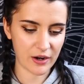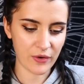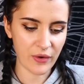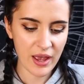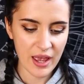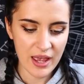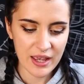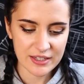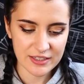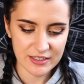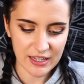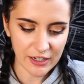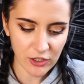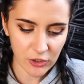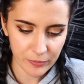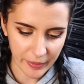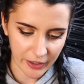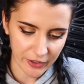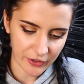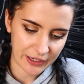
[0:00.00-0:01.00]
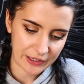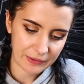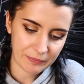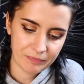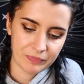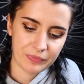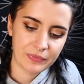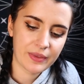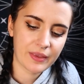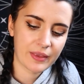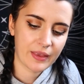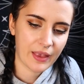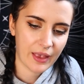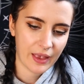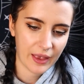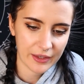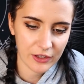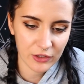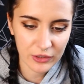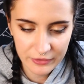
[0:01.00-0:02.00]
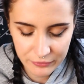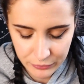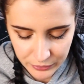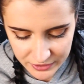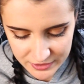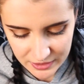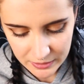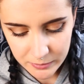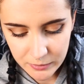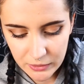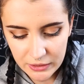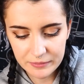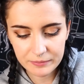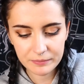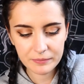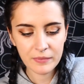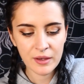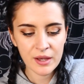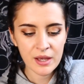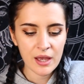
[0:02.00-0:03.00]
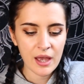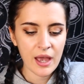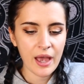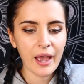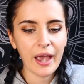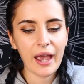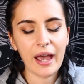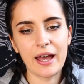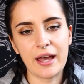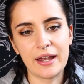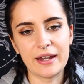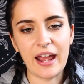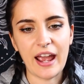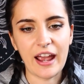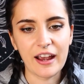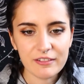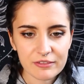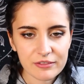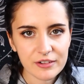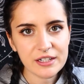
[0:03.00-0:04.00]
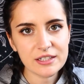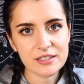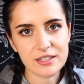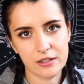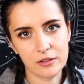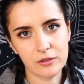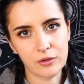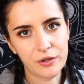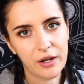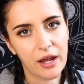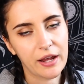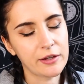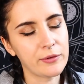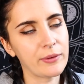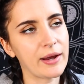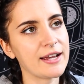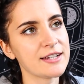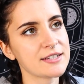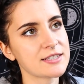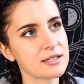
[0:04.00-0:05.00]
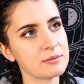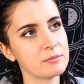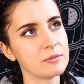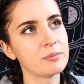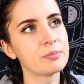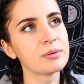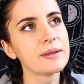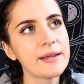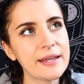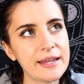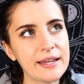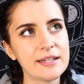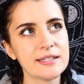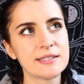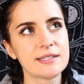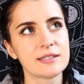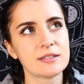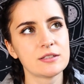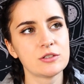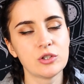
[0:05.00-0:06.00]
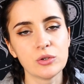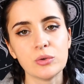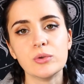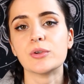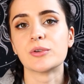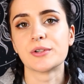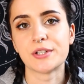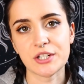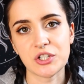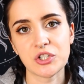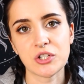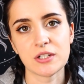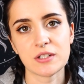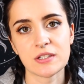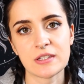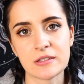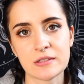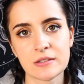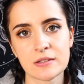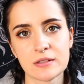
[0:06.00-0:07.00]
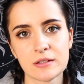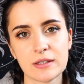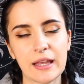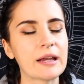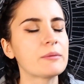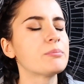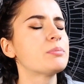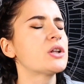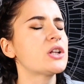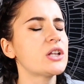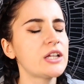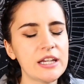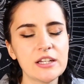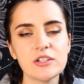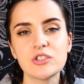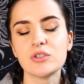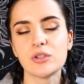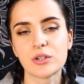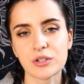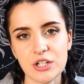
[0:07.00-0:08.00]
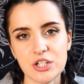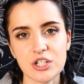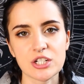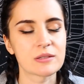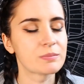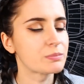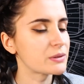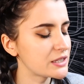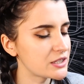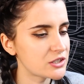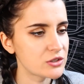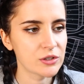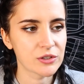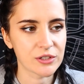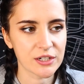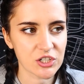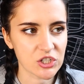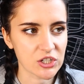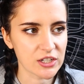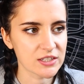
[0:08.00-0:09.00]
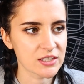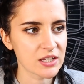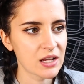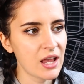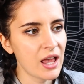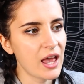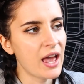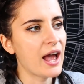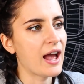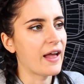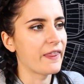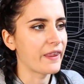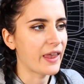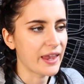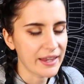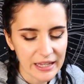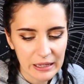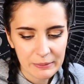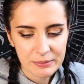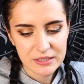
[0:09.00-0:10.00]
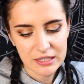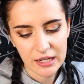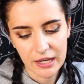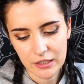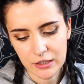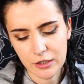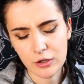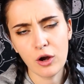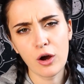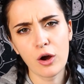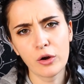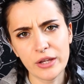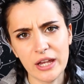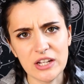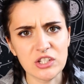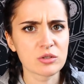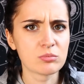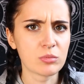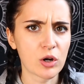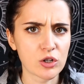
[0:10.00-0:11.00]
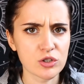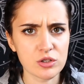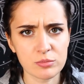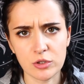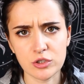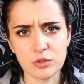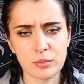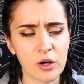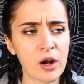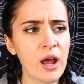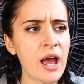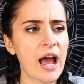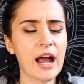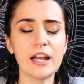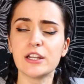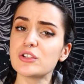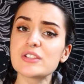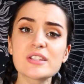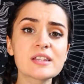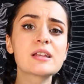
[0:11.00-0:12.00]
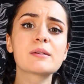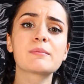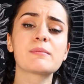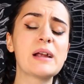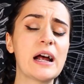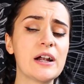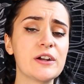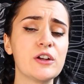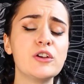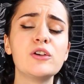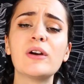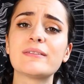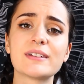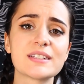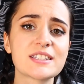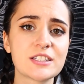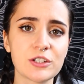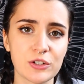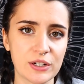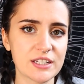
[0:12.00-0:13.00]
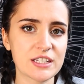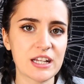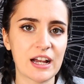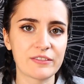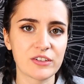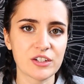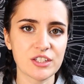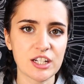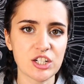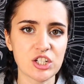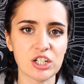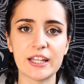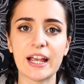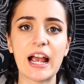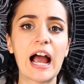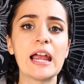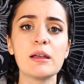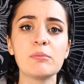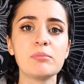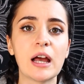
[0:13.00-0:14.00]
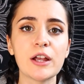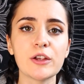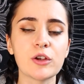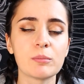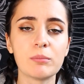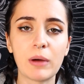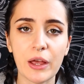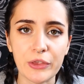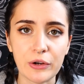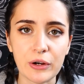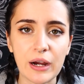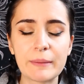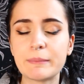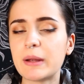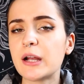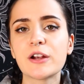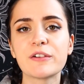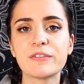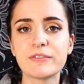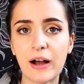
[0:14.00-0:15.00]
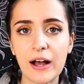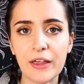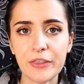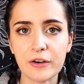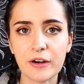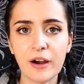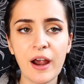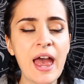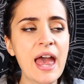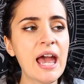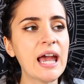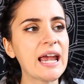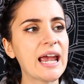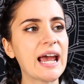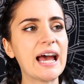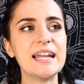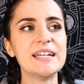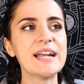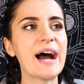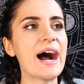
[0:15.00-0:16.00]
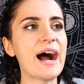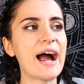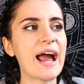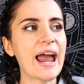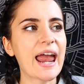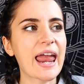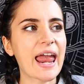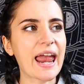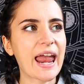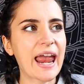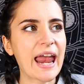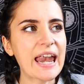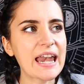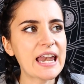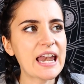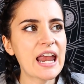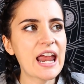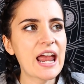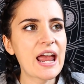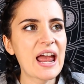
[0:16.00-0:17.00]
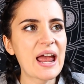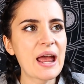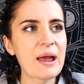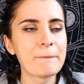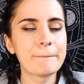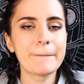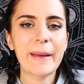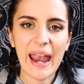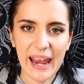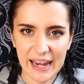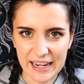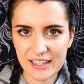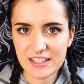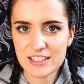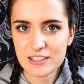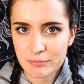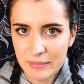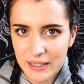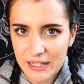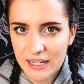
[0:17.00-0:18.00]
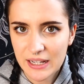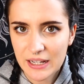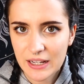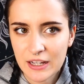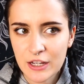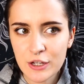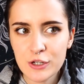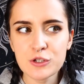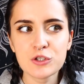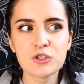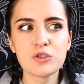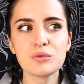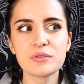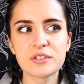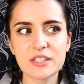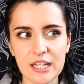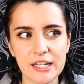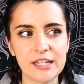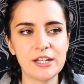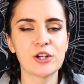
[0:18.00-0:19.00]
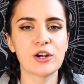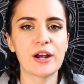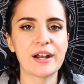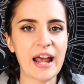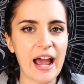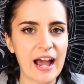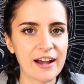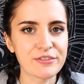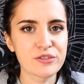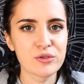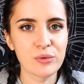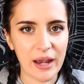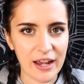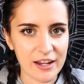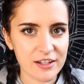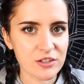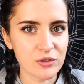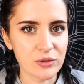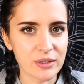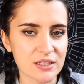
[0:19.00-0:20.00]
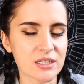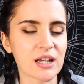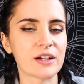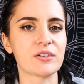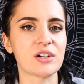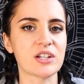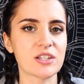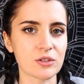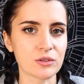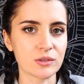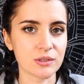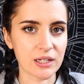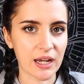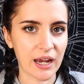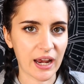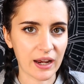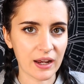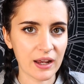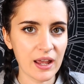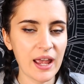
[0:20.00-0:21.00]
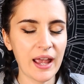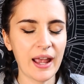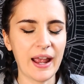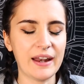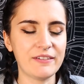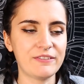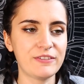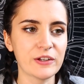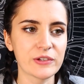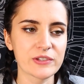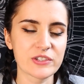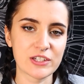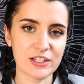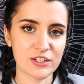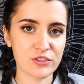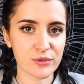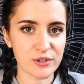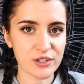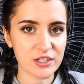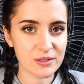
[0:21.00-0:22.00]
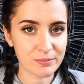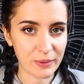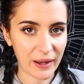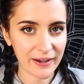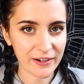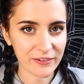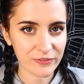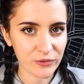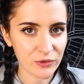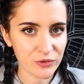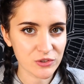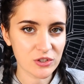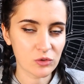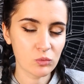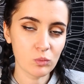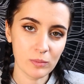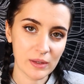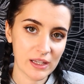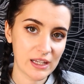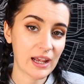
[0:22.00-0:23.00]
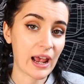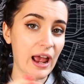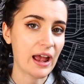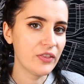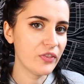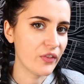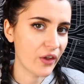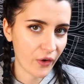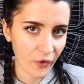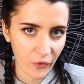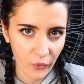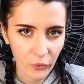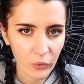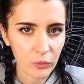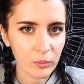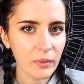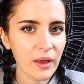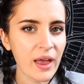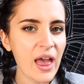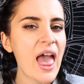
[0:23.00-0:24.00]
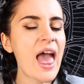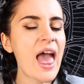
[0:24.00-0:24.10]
know, say you're married, you live with someone, and every single day you ask them to please do your dishes. Like, please do your dishes, please do your dishes. And they keep saying like, oh yeah, tomorrow, tomorrow, tomorrow. And you sit them down and you have a serious conversation. Like, I'm not your mother, I'm not your father. And it pains me to sit here and have to ask you this every single day. It feels disrespectful to me and the home,